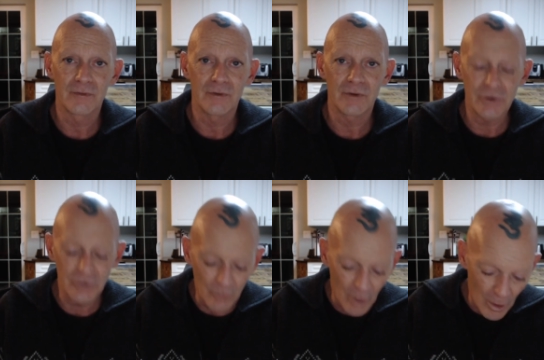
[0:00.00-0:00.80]

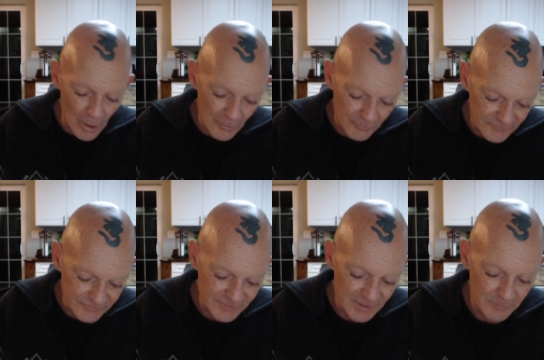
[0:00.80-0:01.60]
You are the
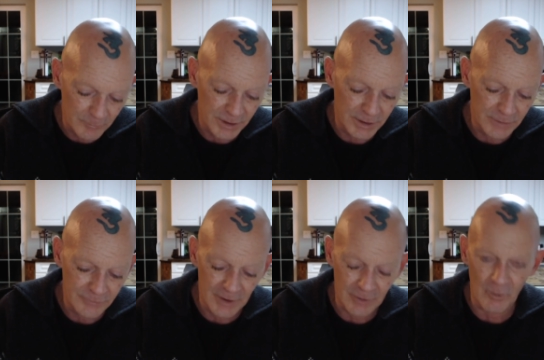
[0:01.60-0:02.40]
same being
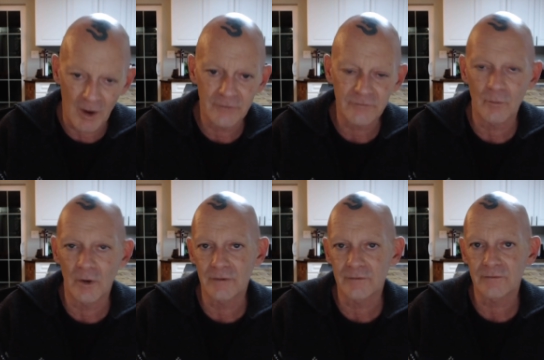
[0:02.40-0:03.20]
that Christ
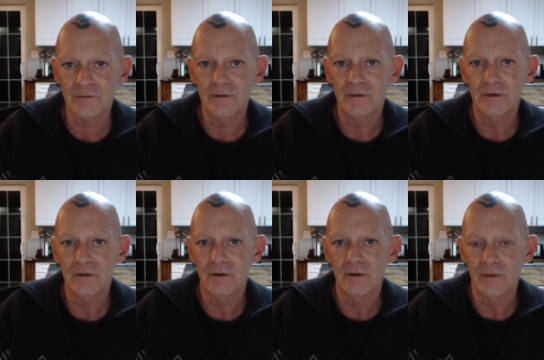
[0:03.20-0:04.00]
was,
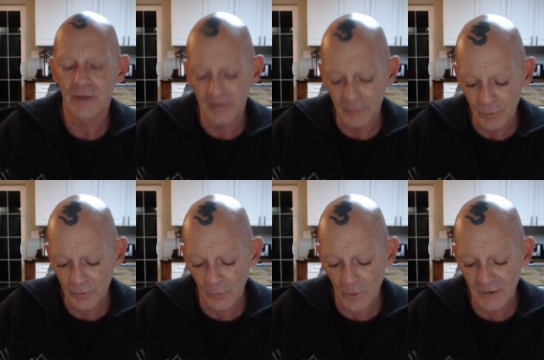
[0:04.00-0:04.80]
that Buddha
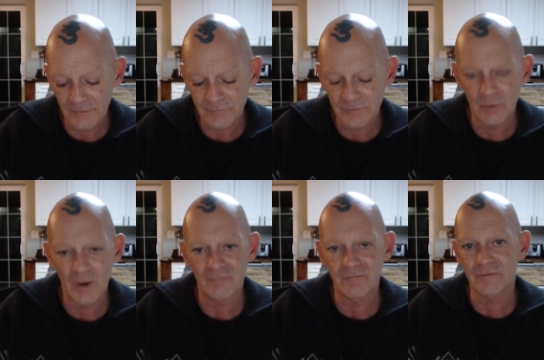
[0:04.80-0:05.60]
was. You
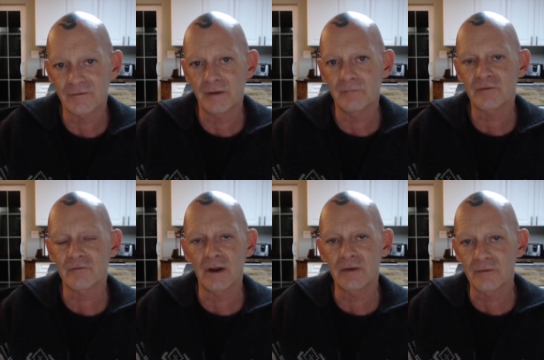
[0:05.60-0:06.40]
have the same
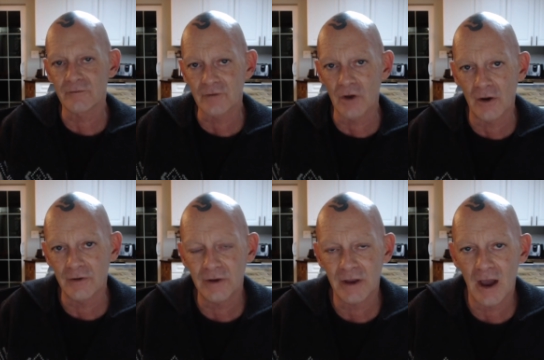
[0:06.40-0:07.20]
strength as
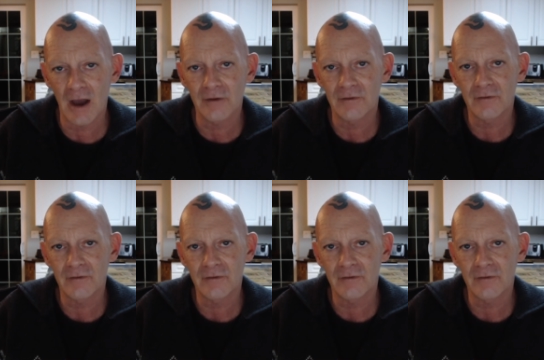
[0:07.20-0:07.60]
Gandhi had,